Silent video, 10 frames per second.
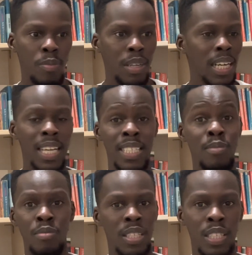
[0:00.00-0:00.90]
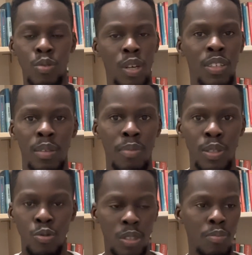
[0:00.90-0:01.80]
but that doesn't mean he's one of the best
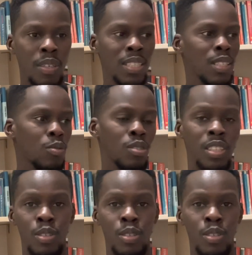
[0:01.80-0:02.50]
goalkeepers in the world.